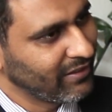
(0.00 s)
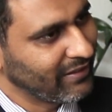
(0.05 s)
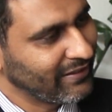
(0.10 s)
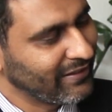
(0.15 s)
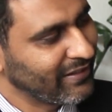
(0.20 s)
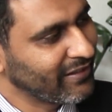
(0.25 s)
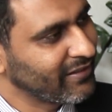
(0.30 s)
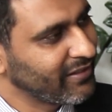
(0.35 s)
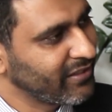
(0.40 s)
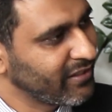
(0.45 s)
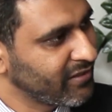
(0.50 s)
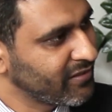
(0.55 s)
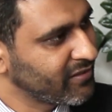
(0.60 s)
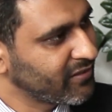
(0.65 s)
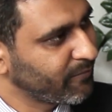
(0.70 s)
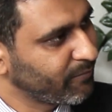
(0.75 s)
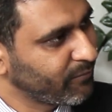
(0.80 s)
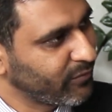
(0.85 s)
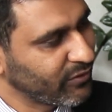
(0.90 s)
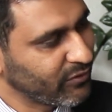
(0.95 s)
that there is
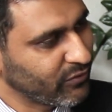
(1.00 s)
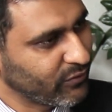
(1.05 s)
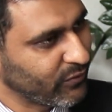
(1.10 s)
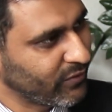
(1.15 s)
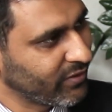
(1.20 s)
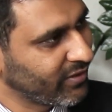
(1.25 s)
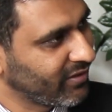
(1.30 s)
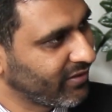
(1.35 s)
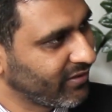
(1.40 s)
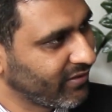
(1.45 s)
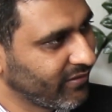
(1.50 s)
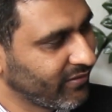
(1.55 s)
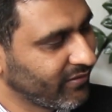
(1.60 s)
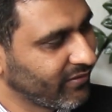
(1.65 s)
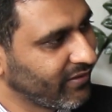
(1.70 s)
opportunity,